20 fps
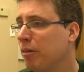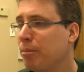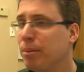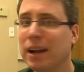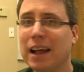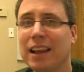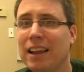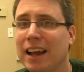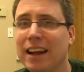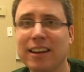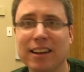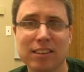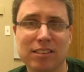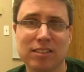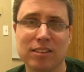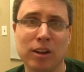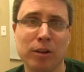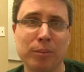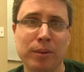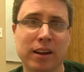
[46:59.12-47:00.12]
but I liked it
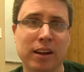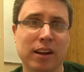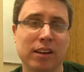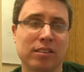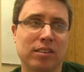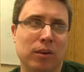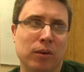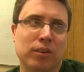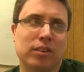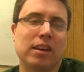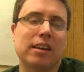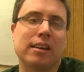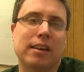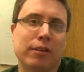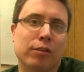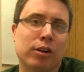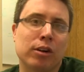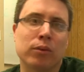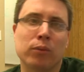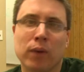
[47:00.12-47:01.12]
still because it was a
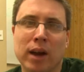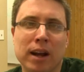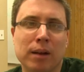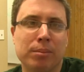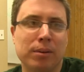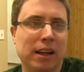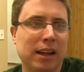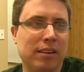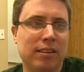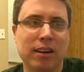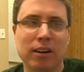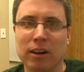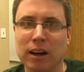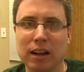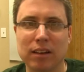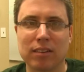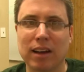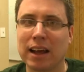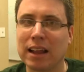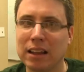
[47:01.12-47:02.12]
different way to play
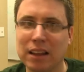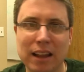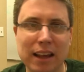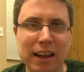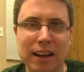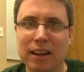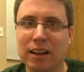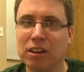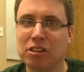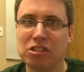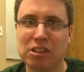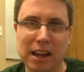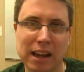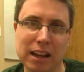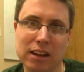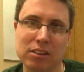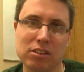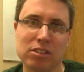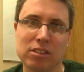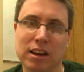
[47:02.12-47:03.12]
Tyranids. I like
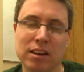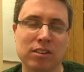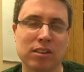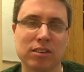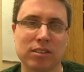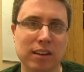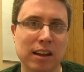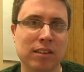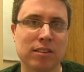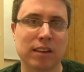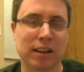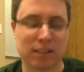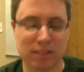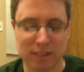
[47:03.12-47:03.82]
change. It just is